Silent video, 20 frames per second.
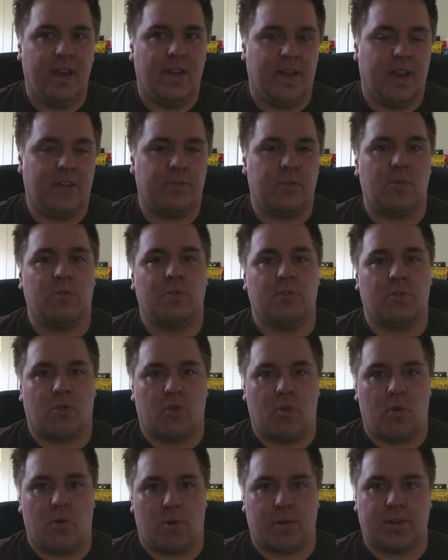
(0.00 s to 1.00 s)
they had their own little
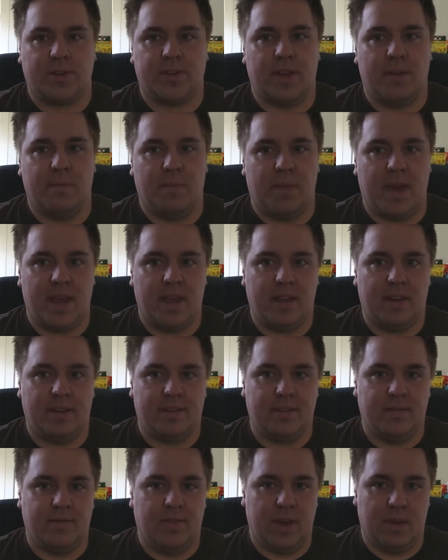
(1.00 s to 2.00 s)
quirks that made
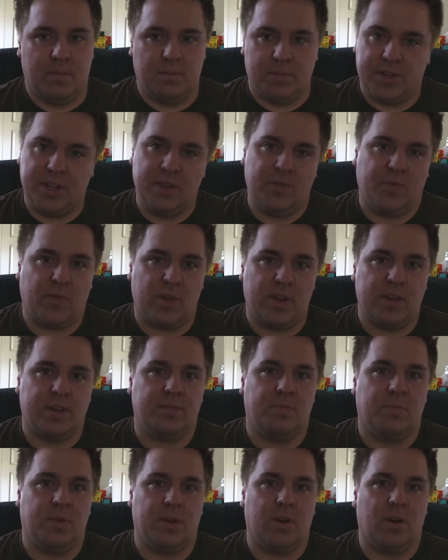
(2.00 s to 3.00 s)
them
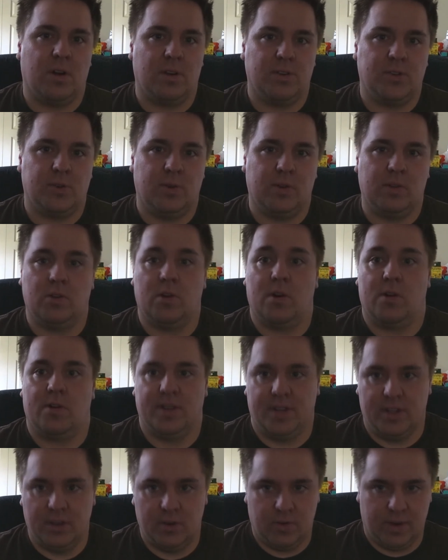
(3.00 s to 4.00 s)
different, but also a little hard
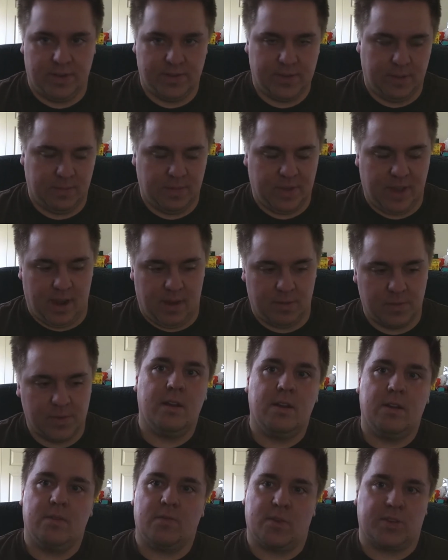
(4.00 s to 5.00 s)
to deal with
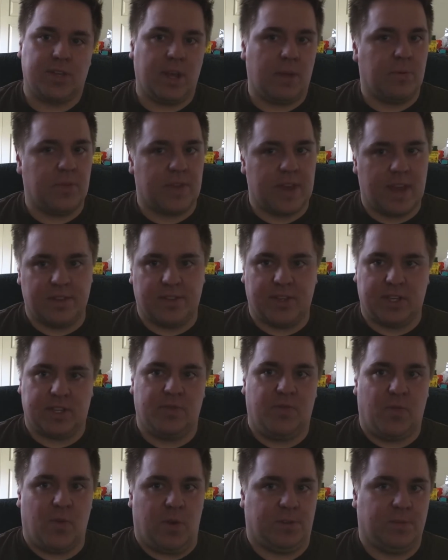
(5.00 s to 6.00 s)
sometimes. For example, the
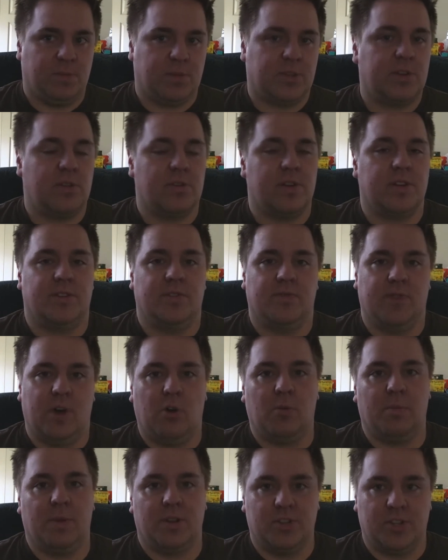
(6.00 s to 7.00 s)
N64 had some serious
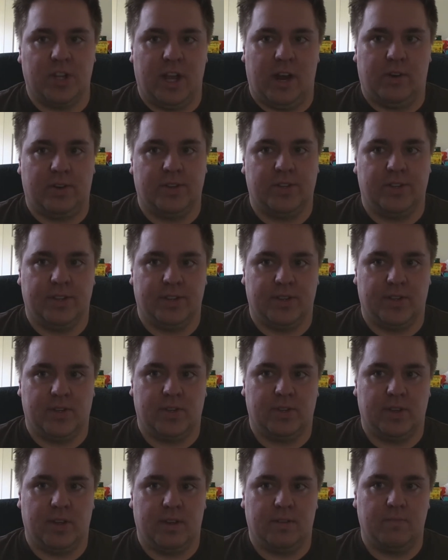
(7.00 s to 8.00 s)
development
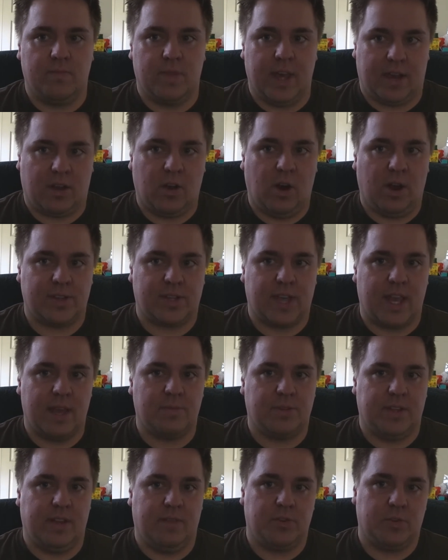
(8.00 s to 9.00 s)
challenges that caused
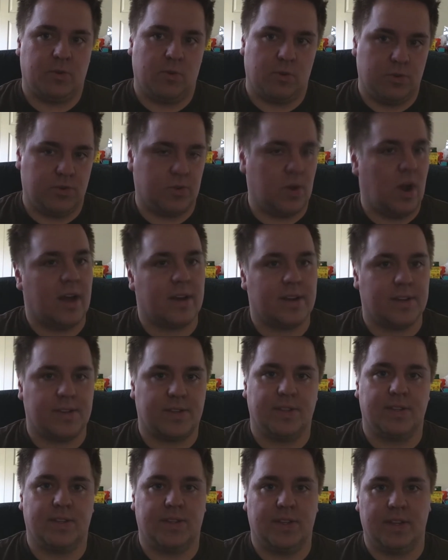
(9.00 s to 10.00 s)
games to have shorter draw
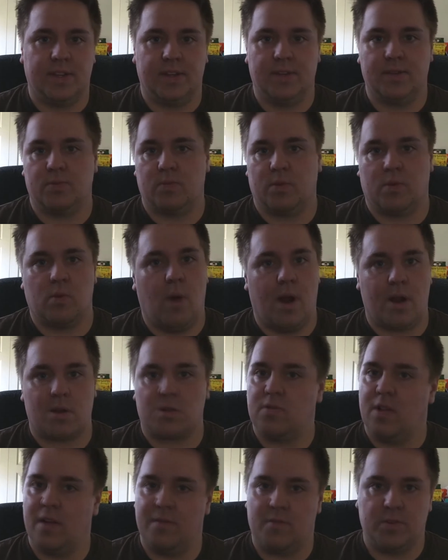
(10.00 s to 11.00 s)
distances, require
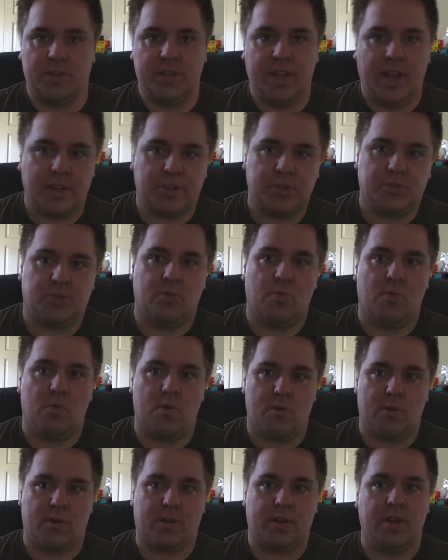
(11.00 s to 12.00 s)
clever texture
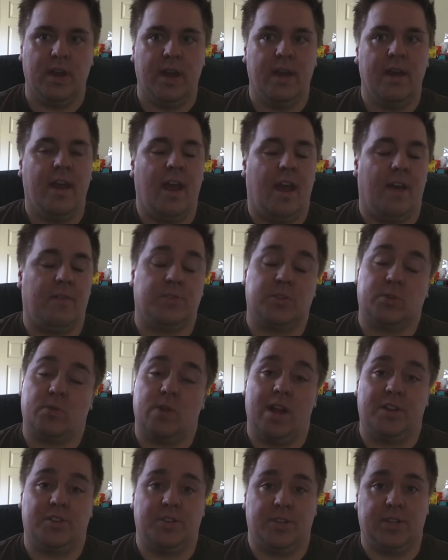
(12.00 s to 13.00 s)
work, have
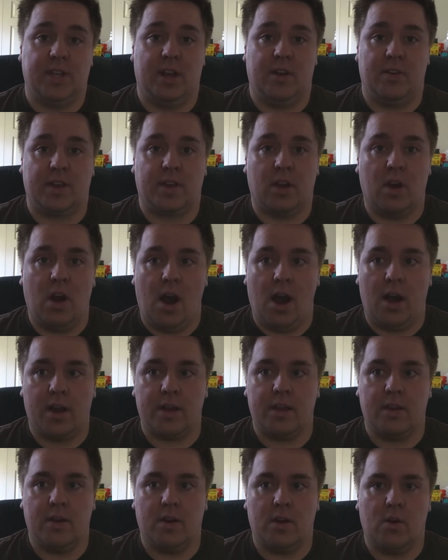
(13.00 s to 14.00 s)
scratchy sounding
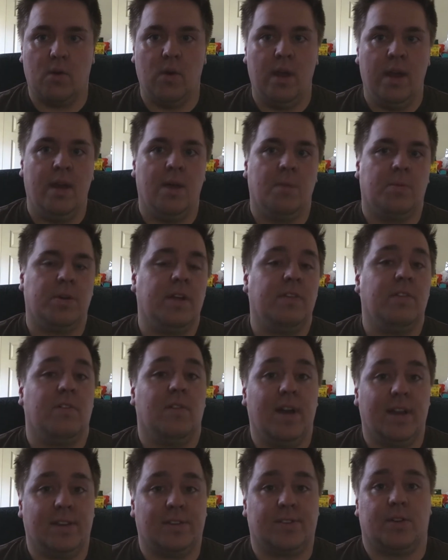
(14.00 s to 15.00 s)
audio, but
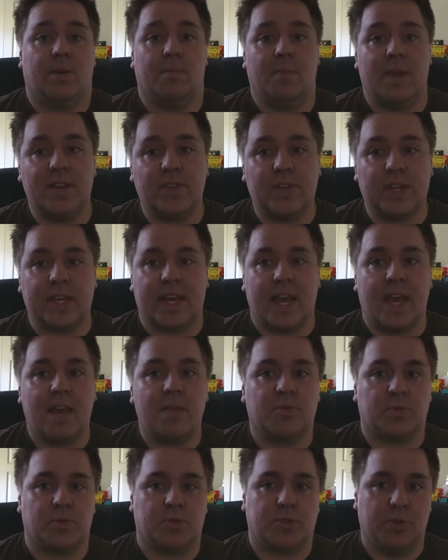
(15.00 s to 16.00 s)
nonetheless, amazing
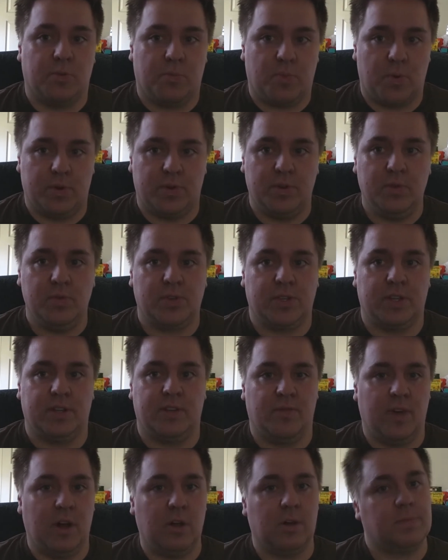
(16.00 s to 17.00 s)
games were still produced and
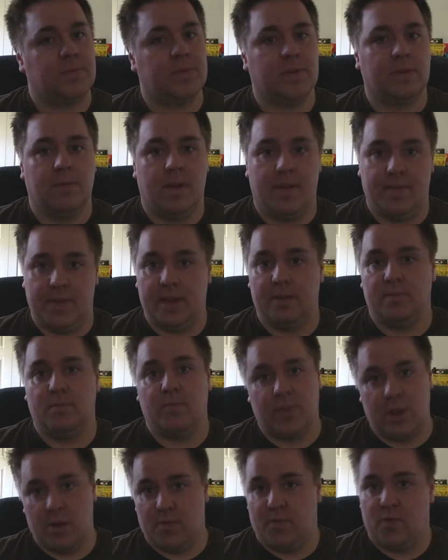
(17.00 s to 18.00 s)
developed, and
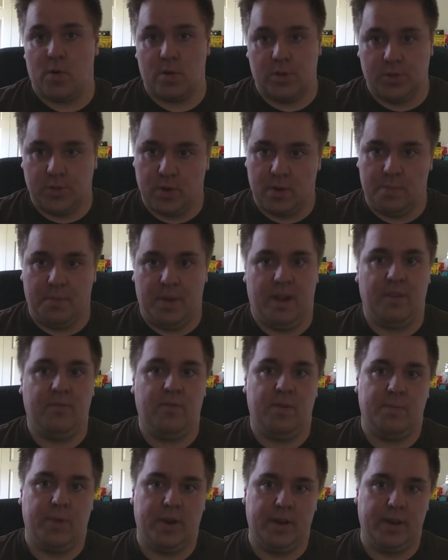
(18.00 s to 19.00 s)
then therefore enjoyed by
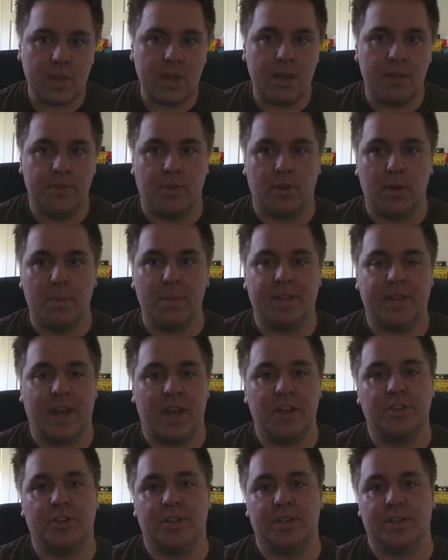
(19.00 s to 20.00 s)
everybody. The
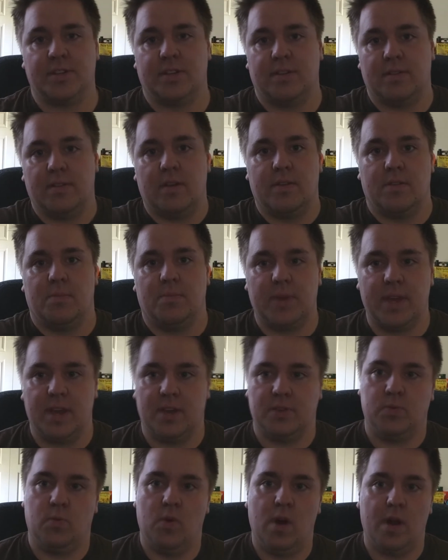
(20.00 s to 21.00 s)
limitations in the
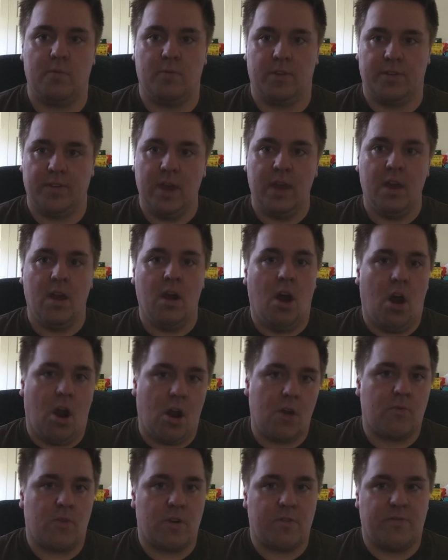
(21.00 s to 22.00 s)
PS1 with
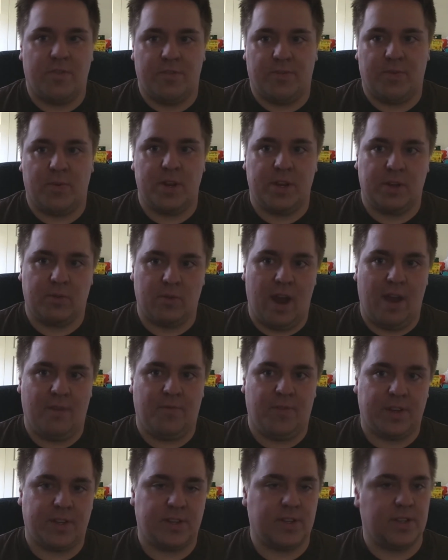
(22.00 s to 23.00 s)
hardware for 3D
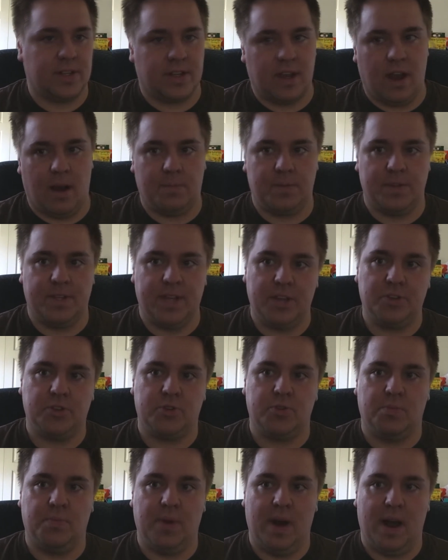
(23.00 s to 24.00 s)
graphics and
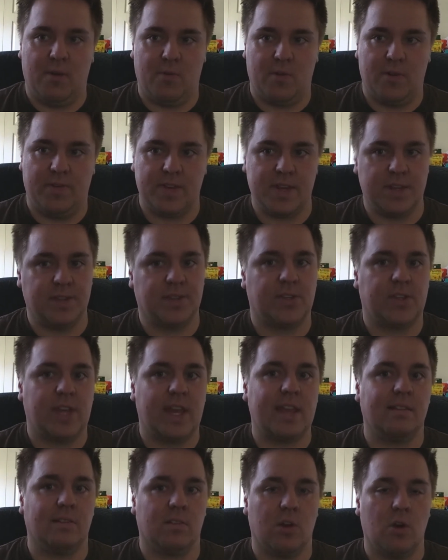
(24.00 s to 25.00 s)
computational power, and the
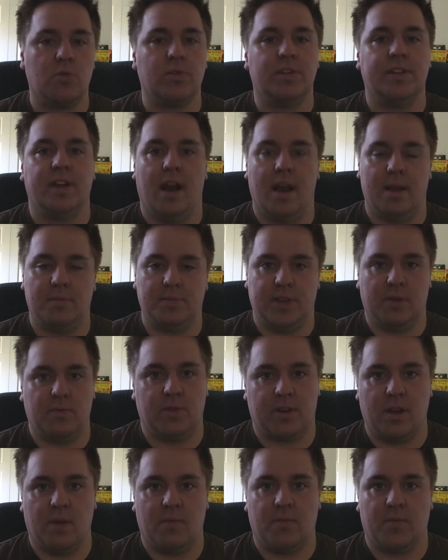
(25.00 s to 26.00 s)
insane load times that
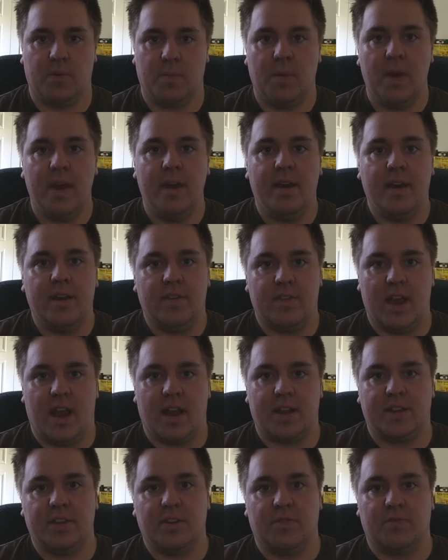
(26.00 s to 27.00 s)
come from the
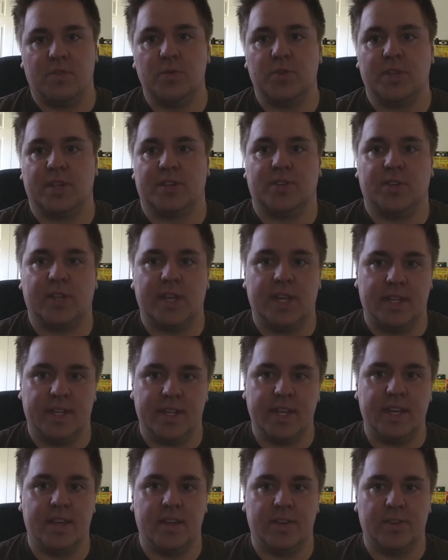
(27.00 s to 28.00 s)
idea of using
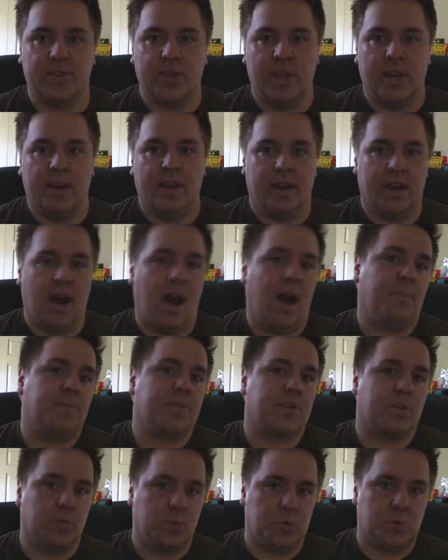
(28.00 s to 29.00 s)
CDs and an
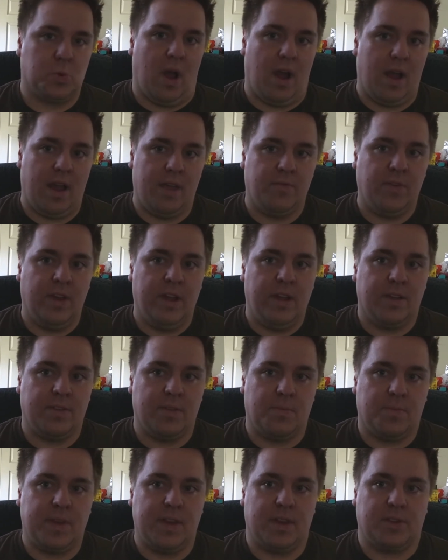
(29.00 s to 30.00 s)
optical drive in
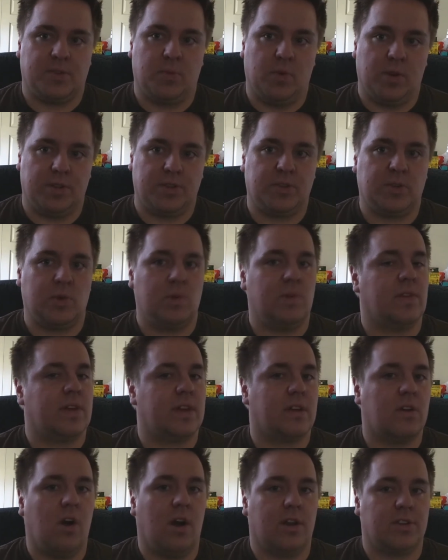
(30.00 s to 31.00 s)
the PS1
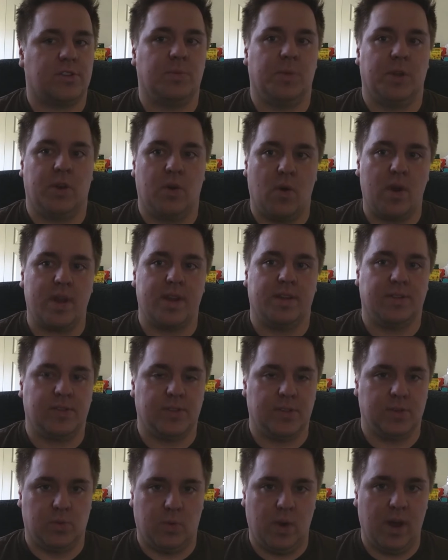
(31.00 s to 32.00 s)
certainly caused some
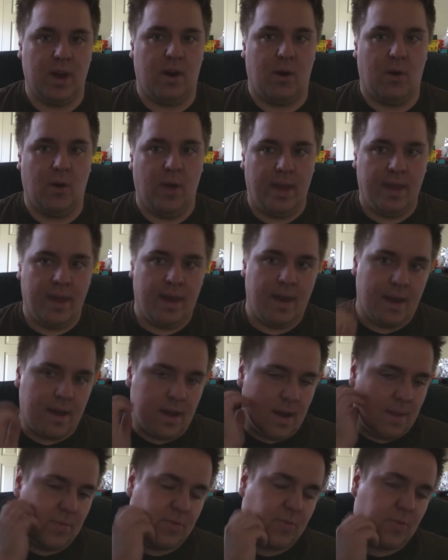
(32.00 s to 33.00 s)
annoyance as well.
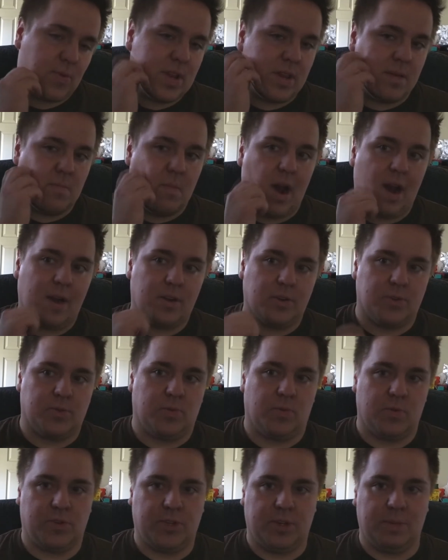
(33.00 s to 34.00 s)
3D
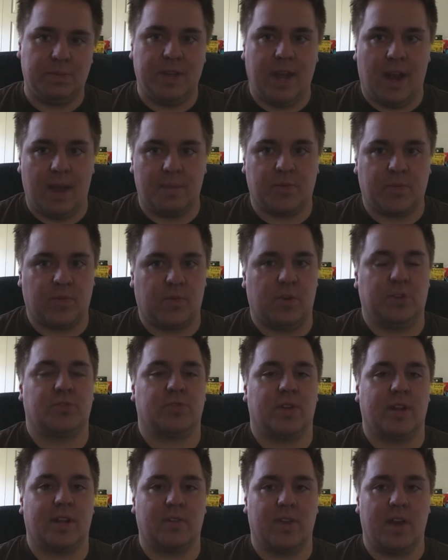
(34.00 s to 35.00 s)
models were sometimes
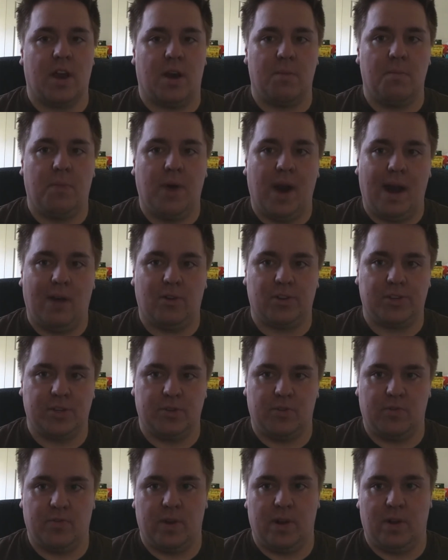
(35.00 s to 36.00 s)
frustratingly unpolished
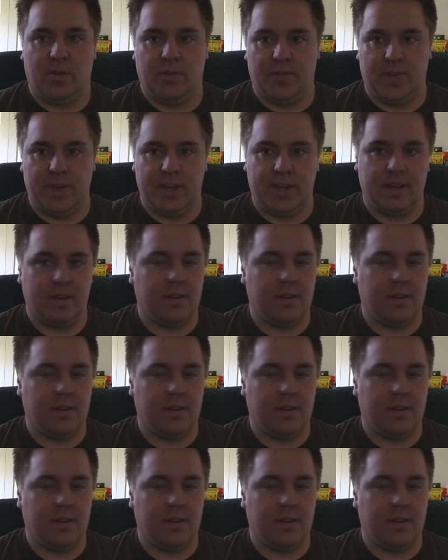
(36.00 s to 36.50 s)
and overall did